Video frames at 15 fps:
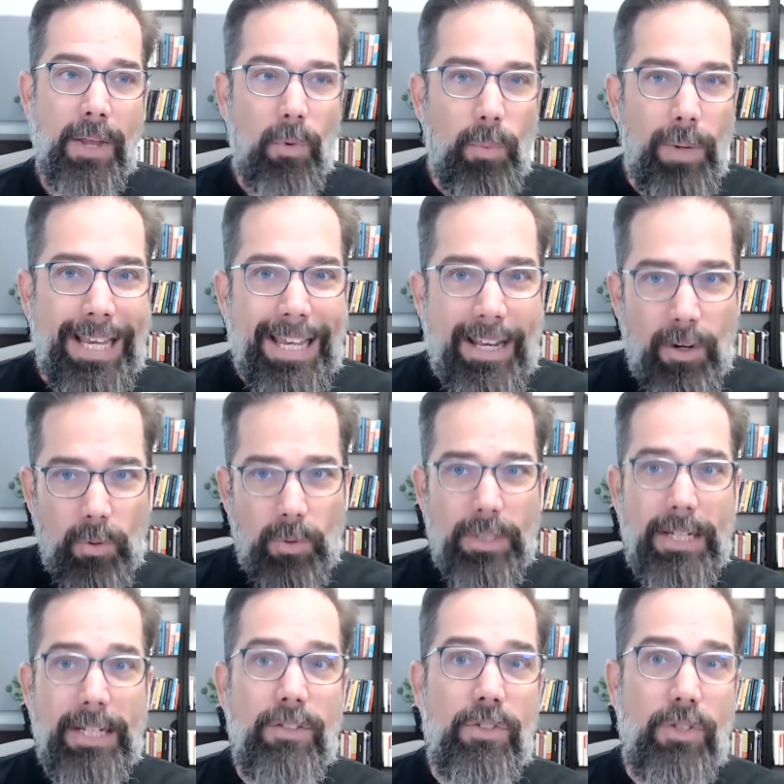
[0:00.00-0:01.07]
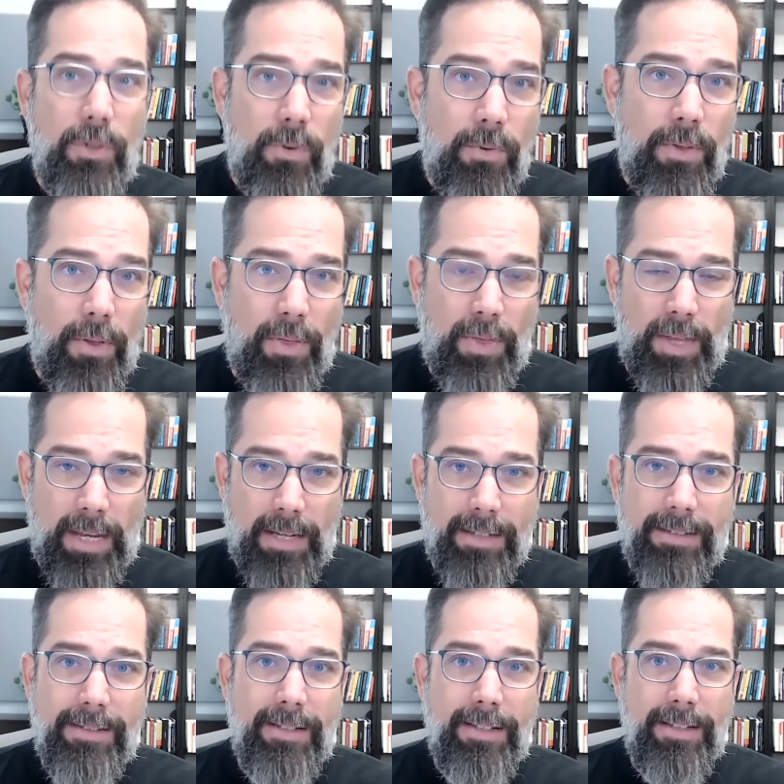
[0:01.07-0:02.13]
We can only do the
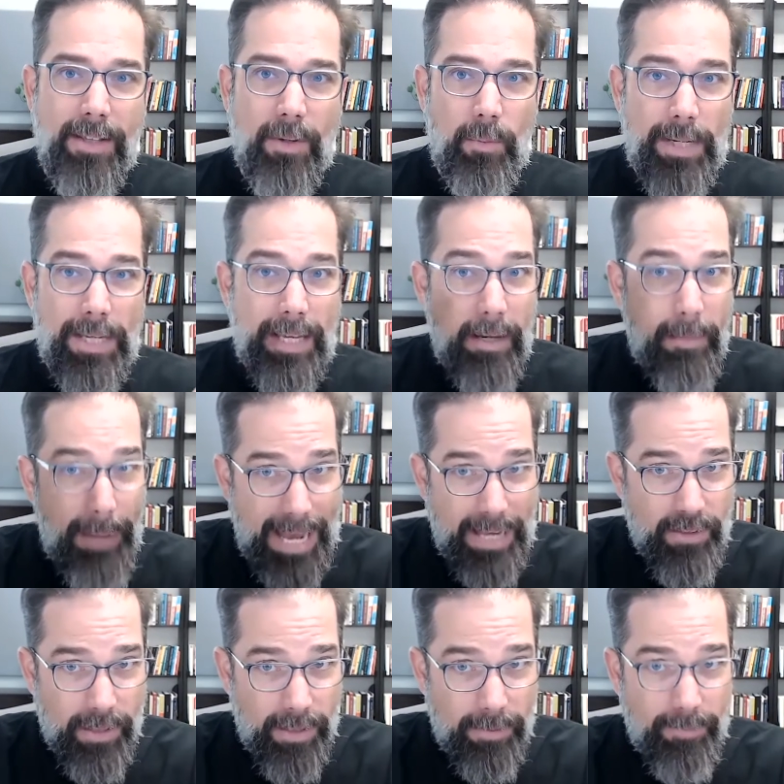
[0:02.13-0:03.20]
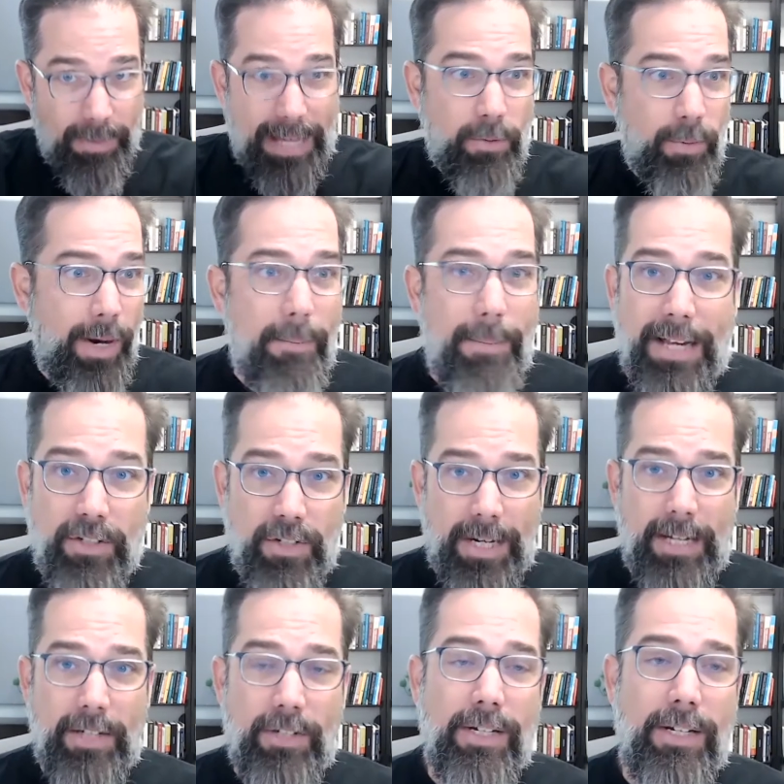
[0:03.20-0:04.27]
things that we can imagine. That's why
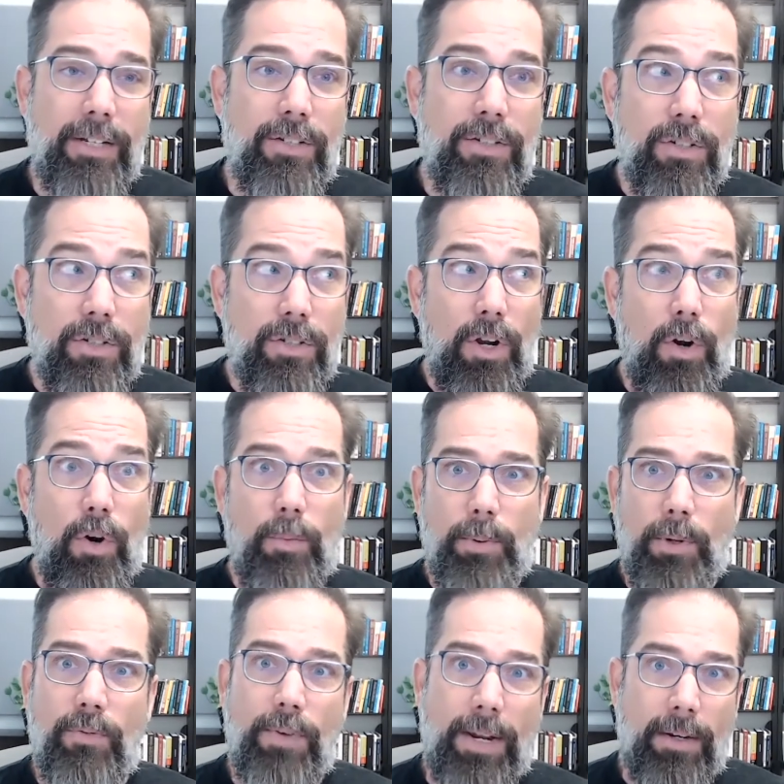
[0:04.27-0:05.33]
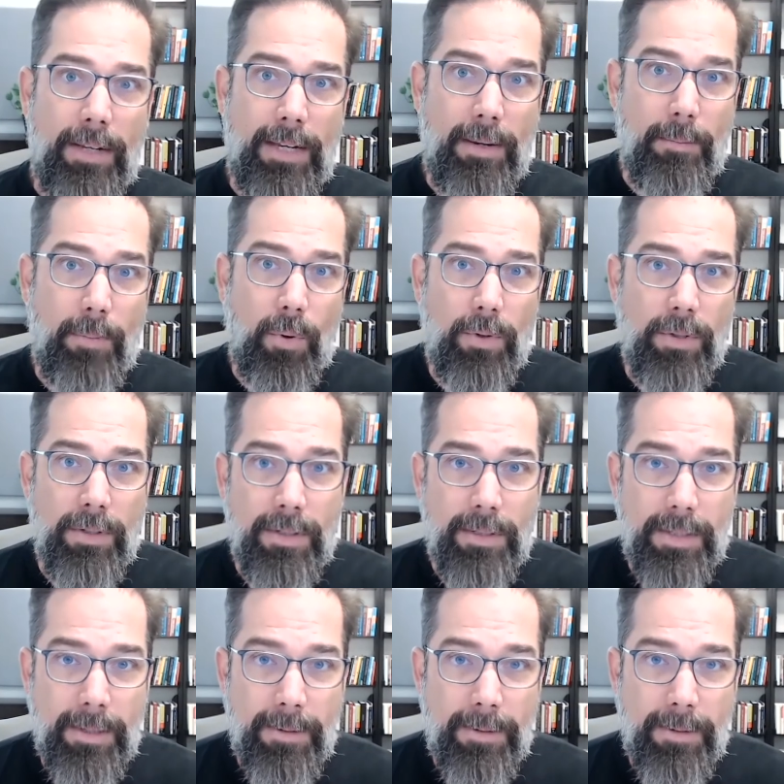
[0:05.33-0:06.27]
imagination is so profoundly important.